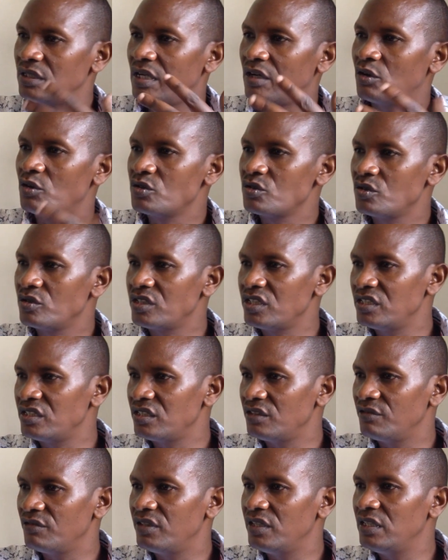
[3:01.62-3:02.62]
a
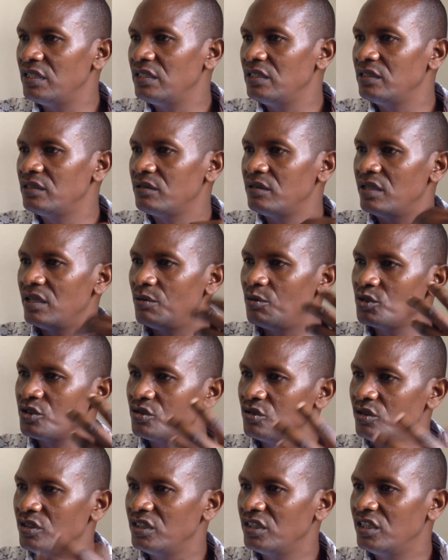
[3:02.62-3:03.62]
consultative thing, there was
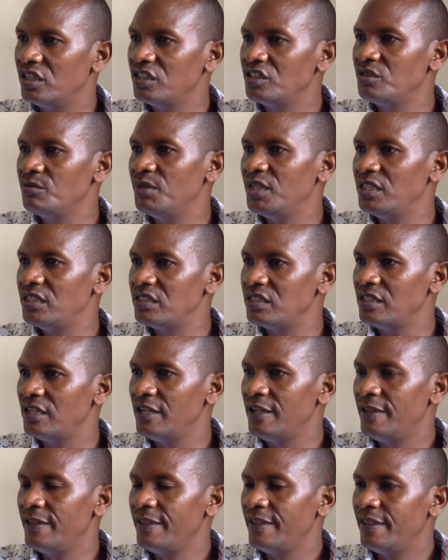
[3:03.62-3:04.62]
no engagement,
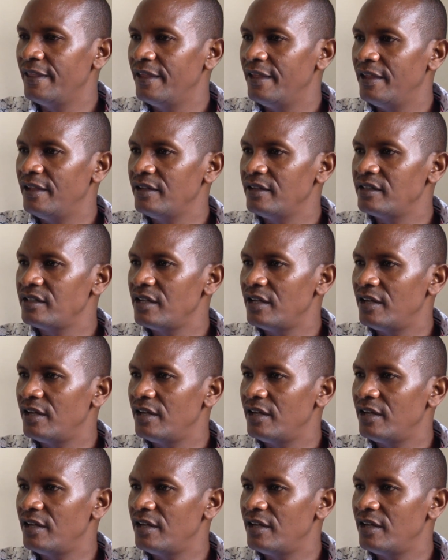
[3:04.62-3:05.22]
and